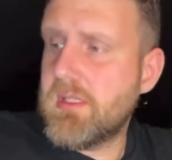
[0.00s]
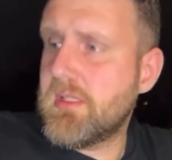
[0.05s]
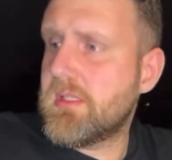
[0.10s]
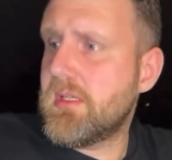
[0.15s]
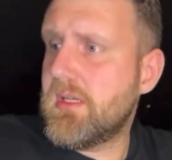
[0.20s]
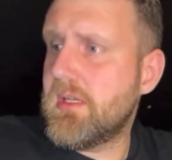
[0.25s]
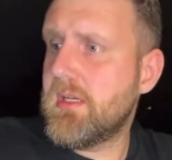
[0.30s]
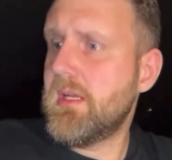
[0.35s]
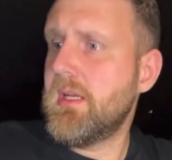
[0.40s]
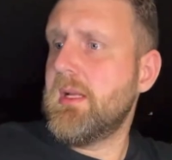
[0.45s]

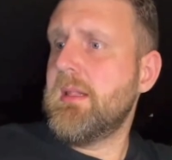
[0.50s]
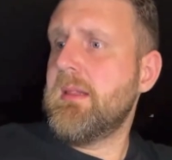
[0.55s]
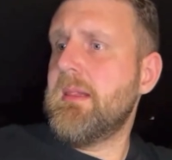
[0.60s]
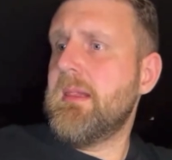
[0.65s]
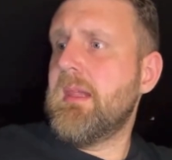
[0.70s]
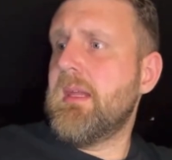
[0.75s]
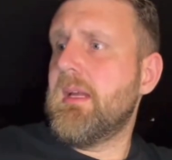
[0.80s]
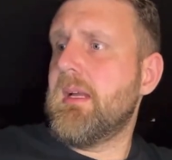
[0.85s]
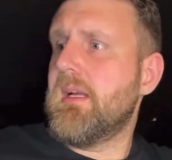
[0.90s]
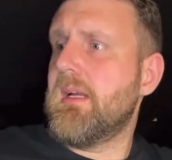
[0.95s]
So
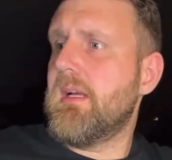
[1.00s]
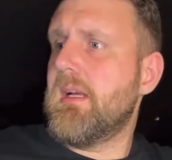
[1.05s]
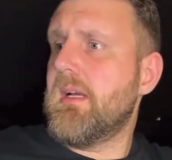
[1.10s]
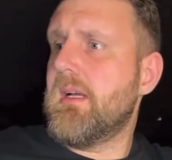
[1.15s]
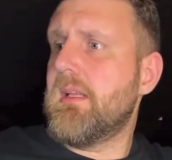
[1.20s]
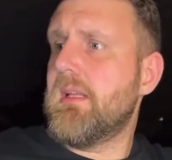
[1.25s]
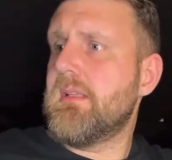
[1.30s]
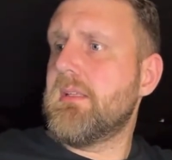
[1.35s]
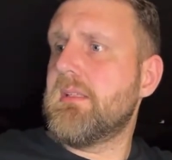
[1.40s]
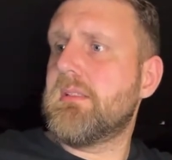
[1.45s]

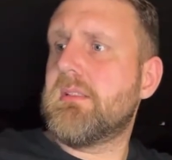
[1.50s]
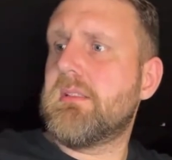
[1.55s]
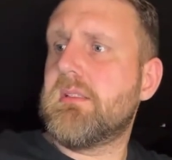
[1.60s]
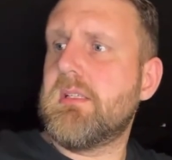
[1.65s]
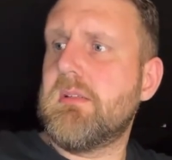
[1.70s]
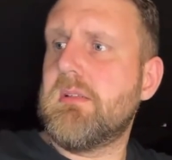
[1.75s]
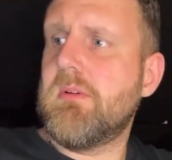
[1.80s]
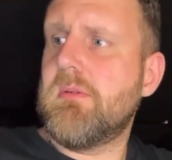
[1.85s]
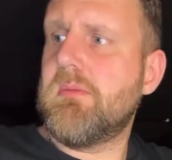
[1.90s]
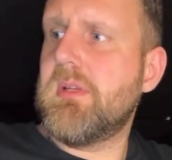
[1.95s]
let's
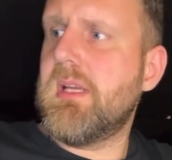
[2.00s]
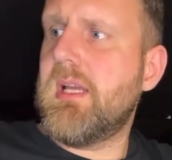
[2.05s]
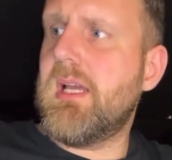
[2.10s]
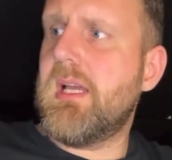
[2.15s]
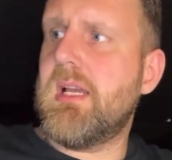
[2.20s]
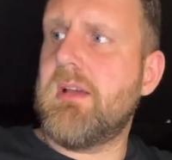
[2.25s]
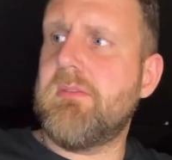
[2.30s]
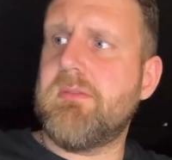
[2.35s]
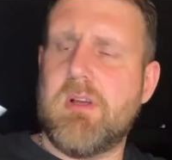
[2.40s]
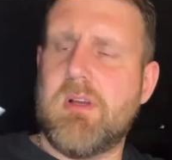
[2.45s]
see what we
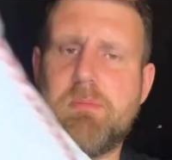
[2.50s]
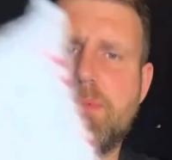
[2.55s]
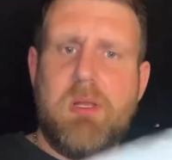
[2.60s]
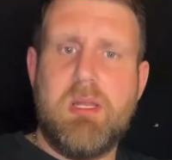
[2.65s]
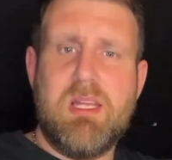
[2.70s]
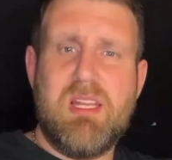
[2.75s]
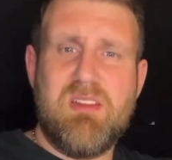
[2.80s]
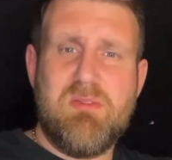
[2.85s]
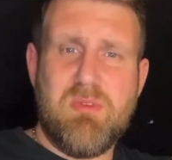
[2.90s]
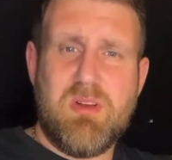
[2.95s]
have. I
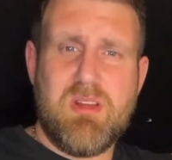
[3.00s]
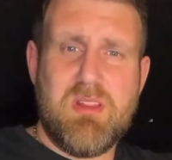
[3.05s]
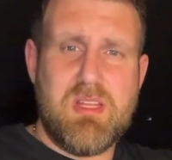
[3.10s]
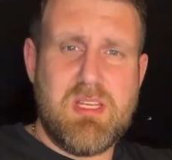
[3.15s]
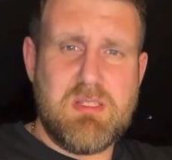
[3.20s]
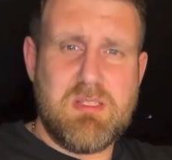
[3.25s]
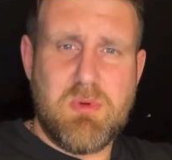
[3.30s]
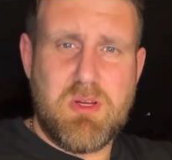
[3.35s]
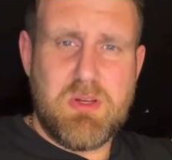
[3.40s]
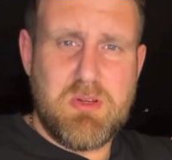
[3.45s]
believe one of
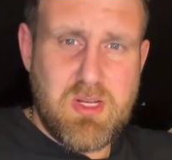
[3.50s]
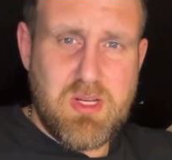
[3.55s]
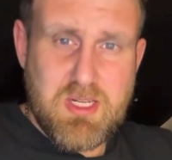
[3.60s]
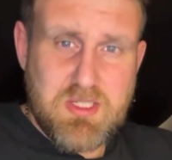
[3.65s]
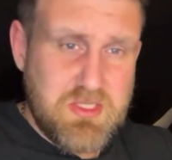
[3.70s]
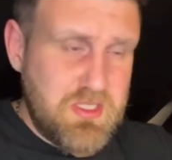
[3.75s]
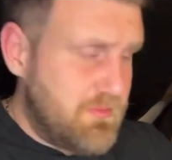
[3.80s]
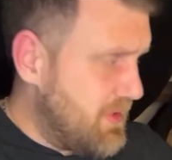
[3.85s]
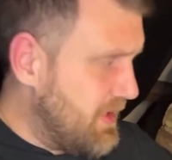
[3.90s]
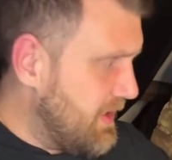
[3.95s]
these might not
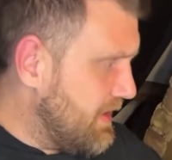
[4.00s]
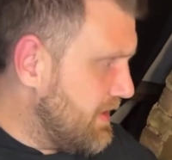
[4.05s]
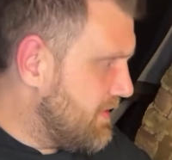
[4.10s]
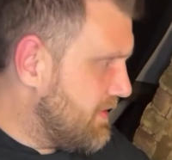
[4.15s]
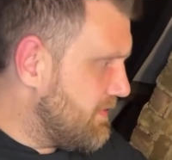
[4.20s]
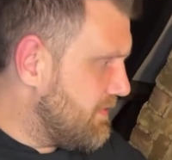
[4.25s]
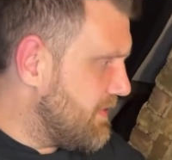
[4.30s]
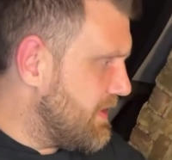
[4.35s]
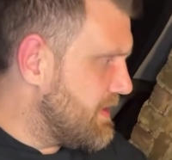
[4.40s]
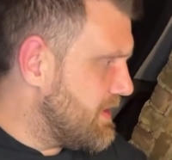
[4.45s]
actually be
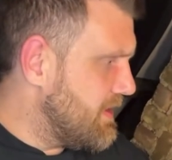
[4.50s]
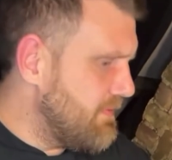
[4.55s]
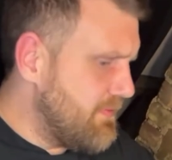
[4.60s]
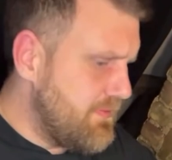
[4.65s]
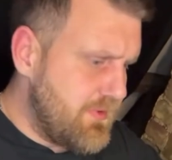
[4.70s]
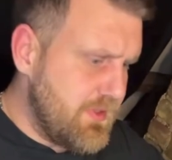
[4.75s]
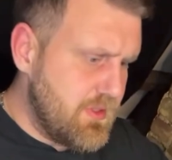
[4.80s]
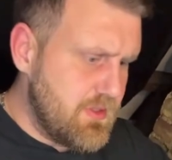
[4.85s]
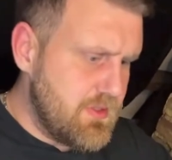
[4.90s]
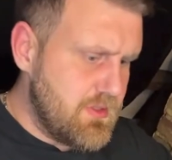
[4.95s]
wrestling
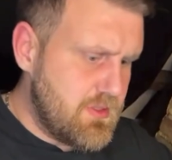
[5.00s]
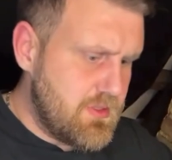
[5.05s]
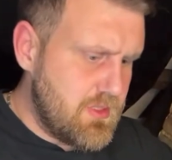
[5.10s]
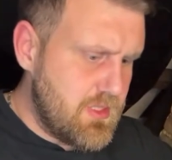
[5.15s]
figures.